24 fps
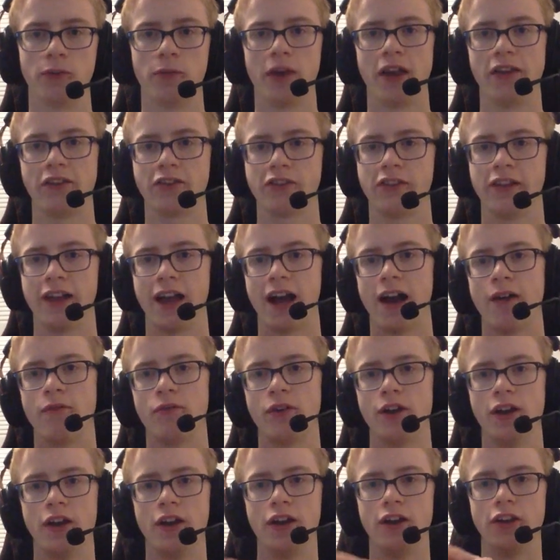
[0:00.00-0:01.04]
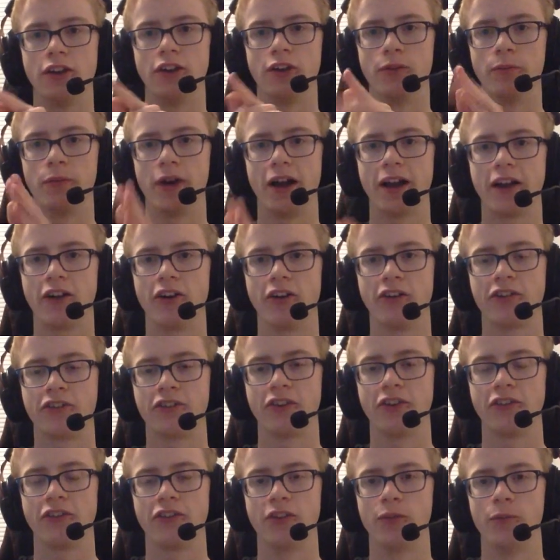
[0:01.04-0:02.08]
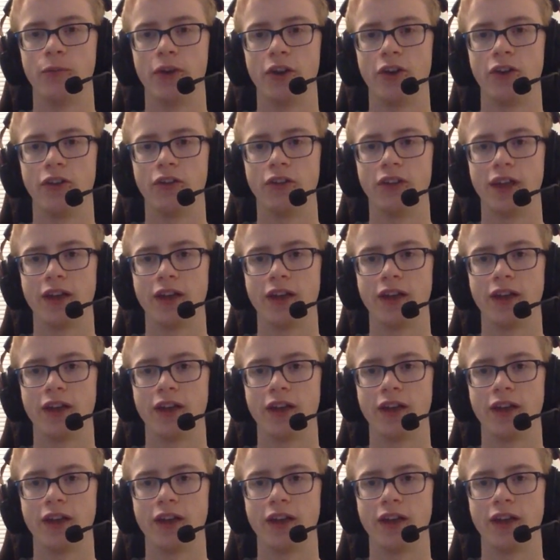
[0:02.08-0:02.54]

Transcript: You basically have your minecart starts in the middle.